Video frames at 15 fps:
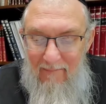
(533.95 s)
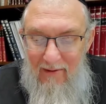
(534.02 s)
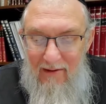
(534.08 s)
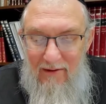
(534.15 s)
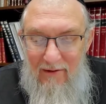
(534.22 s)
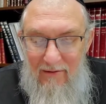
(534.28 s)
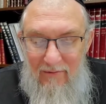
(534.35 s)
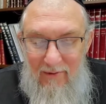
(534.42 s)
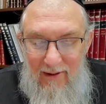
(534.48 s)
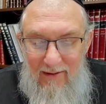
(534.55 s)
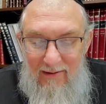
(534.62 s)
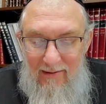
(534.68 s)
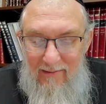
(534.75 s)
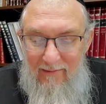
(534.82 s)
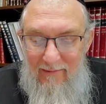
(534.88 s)
this is
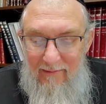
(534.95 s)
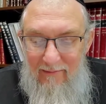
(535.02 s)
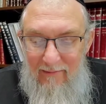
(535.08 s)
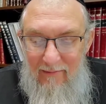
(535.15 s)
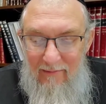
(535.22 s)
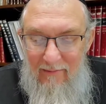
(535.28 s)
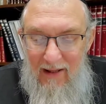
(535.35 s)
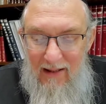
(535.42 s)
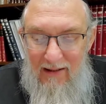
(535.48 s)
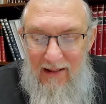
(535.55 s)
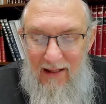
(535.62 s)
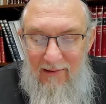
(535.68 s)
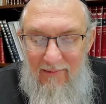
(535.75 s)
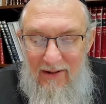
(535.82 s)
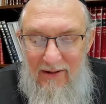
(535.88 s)
written. My
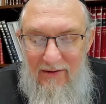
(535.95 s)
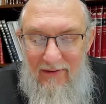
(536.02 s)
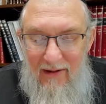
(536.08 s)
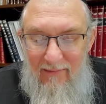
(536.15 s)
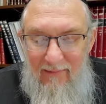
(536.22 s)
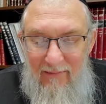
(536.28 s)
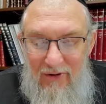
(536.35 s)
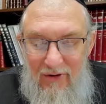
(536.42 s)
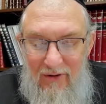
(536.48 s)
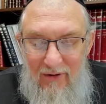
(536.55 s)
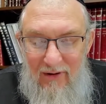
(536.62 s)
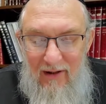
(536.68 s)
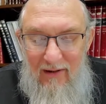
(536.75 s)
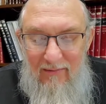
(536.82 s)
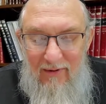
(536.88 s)
name is Rab
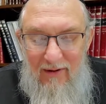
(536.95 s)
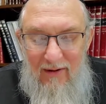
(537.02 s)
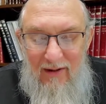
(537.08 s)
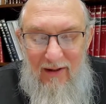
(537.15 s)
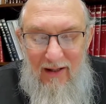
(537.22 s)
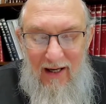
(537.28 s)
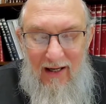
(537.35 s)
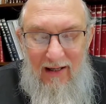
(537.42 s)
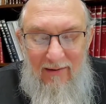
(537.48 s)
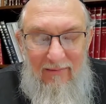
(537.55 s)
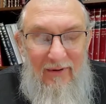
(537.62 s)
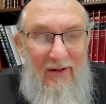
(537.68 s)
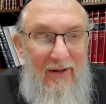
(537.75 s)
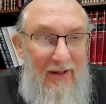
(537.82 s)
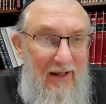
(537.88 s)
Shlomo
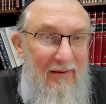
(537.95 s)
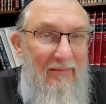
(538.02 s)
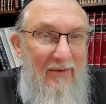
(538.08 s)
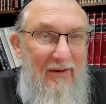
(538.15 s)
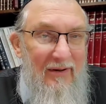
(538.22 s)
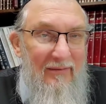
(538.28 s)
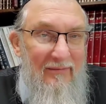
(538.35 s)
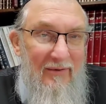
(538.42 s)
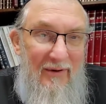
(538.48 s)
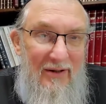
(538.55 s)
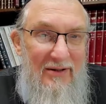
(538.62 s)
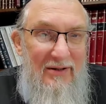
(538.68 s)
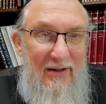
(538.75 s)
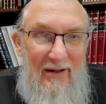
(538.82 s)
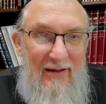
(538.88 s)
Chaim Greenberg, of
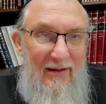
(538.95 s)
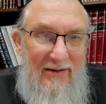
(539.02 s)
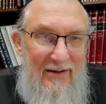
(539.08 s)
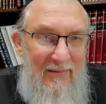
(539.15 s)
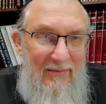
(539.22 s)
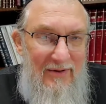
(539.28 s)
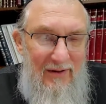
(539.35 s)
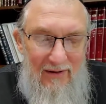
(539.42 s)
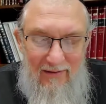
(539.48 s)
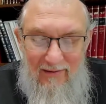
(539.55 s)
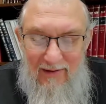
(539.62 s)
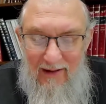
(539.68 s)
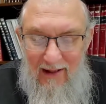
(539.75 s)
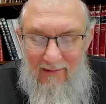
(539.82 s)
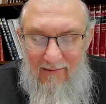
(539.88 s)
course, a
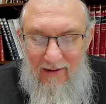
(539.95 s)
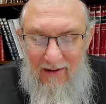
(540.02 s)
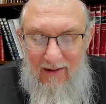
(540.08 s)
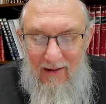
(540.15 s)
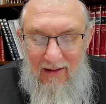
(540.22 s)
substitute name,